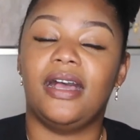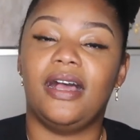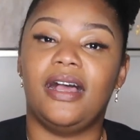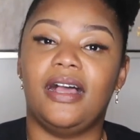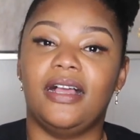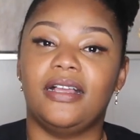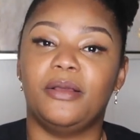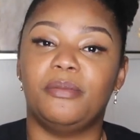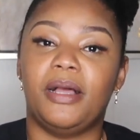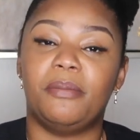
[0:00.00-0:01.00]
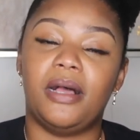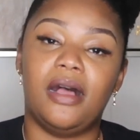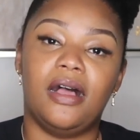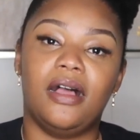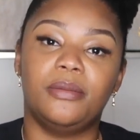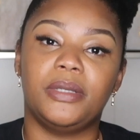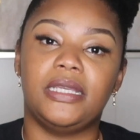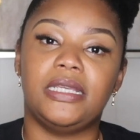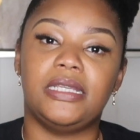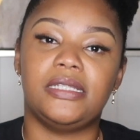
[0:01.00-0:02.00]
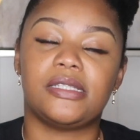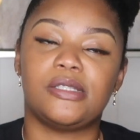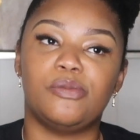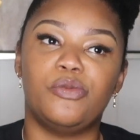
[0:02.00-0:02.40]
My mom is